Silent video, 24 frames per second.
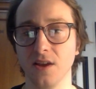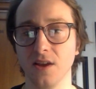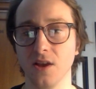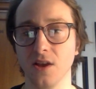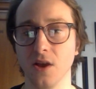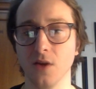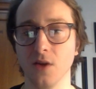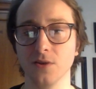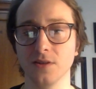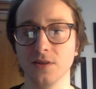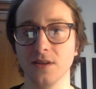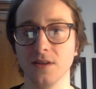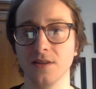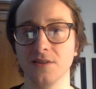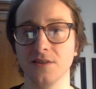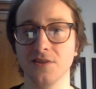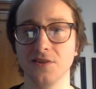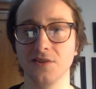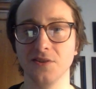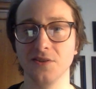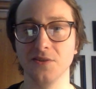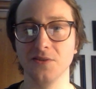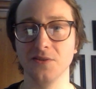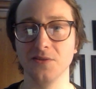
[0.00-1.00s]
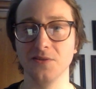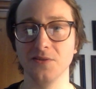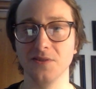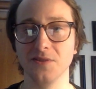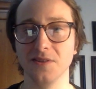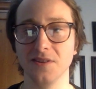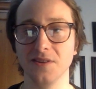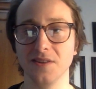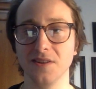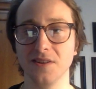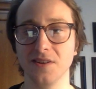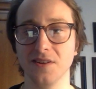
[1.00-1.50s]
goes into
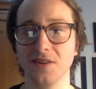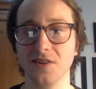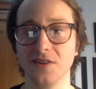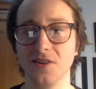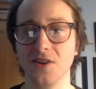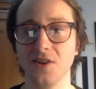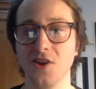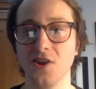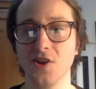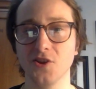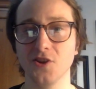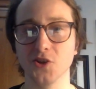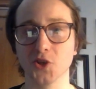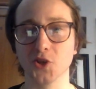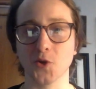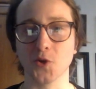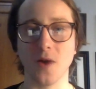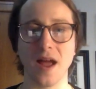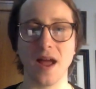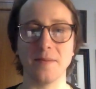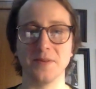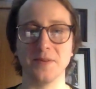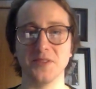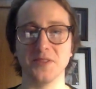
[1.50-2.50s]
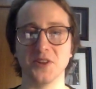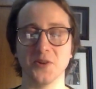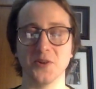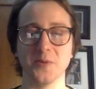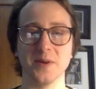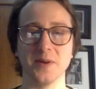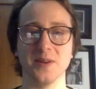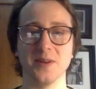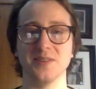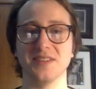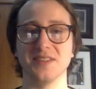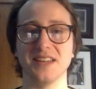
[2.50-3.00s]
describing the
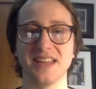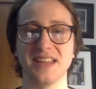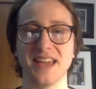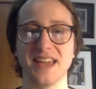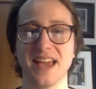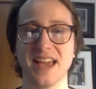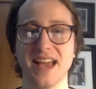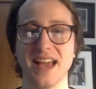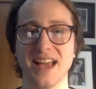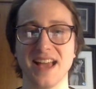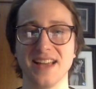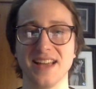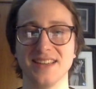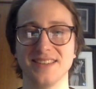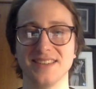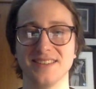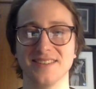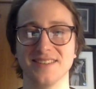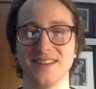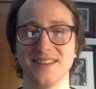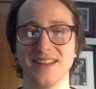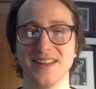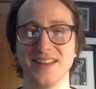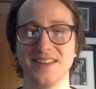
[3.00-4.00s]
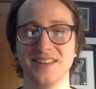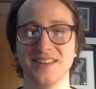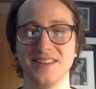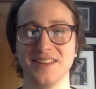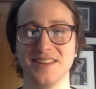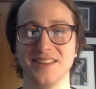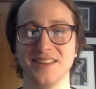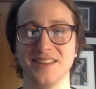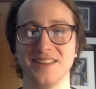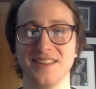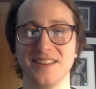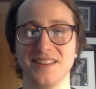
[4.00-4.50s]
careers that he has, right?
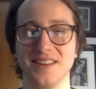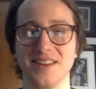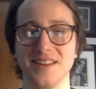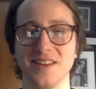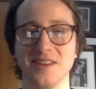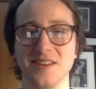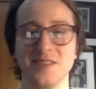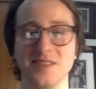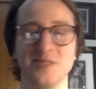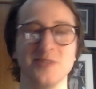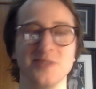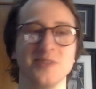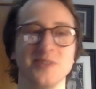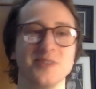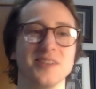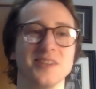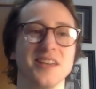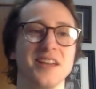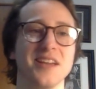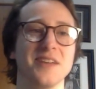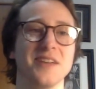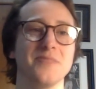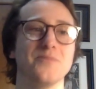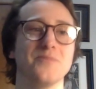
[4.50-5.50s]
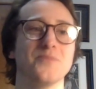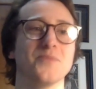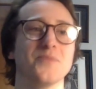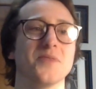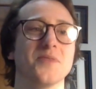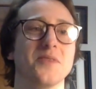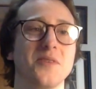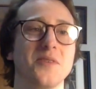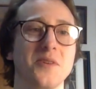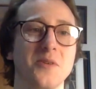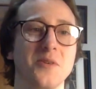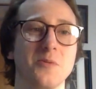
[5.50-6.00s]
So he's like,
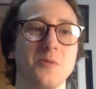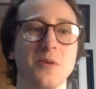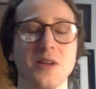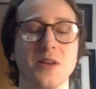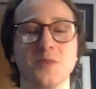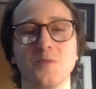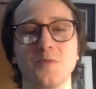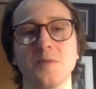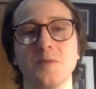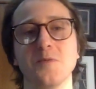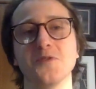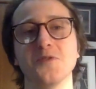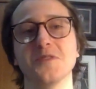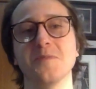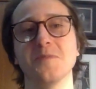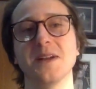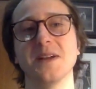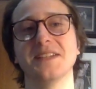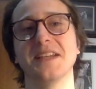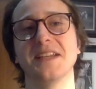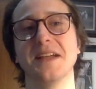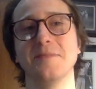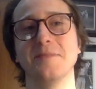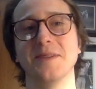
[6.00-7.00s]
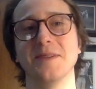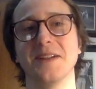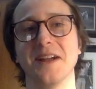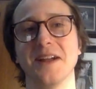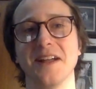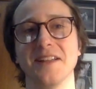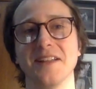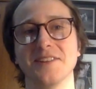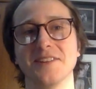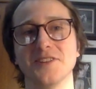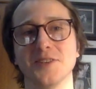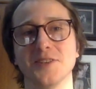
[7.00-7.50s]
well, I spent most of my time in
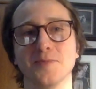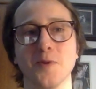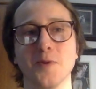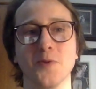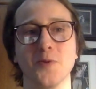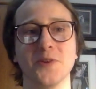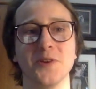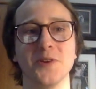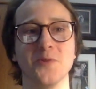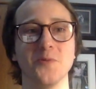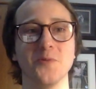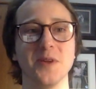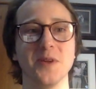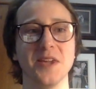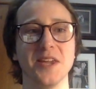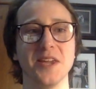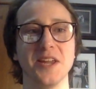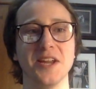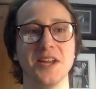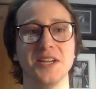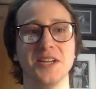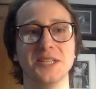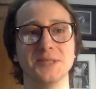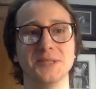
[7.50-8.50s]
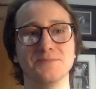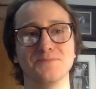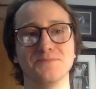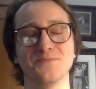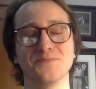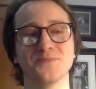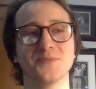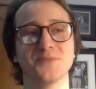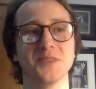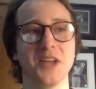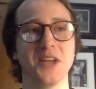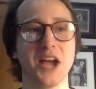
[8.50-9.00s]
college smoking weed,
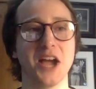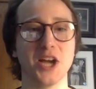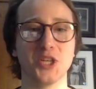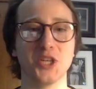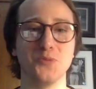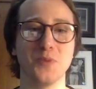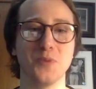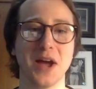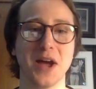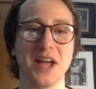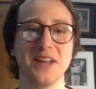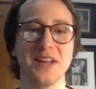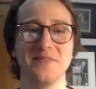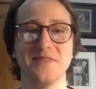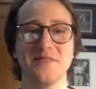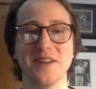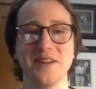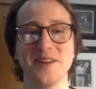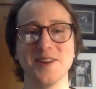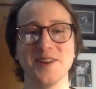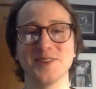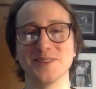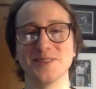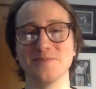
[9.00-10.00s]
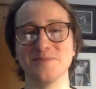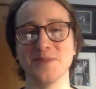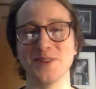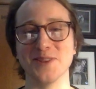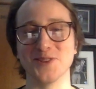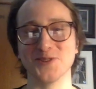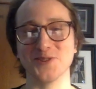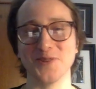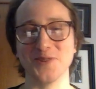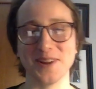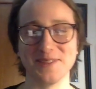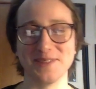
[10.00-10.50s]
occupying various
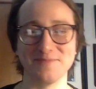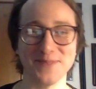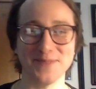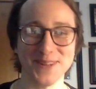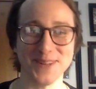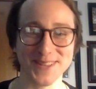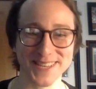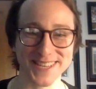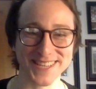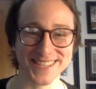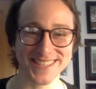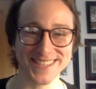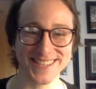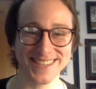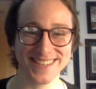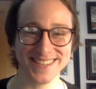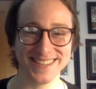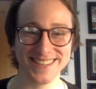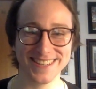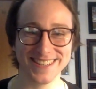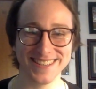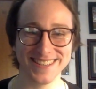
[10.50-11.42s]
administrative buildings.